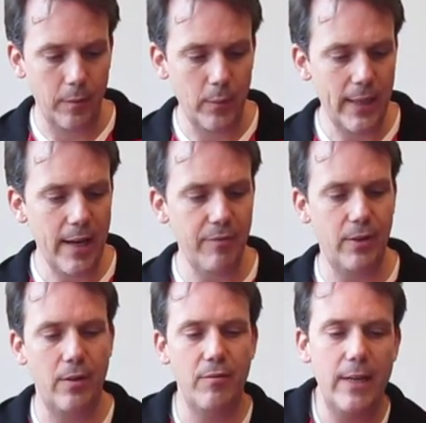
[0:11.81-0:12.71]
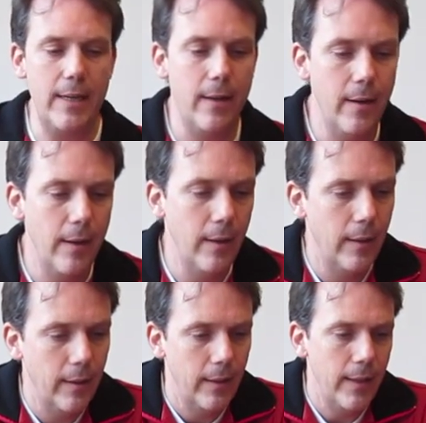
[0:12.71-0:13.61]
left the reed
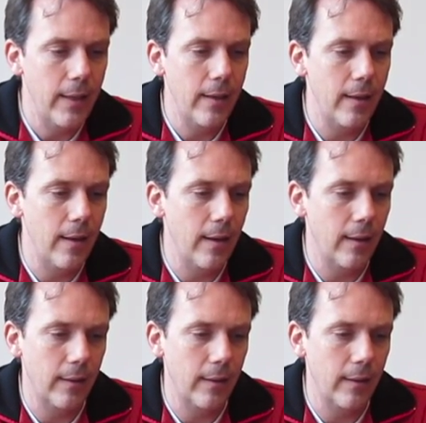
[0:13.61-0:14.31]
in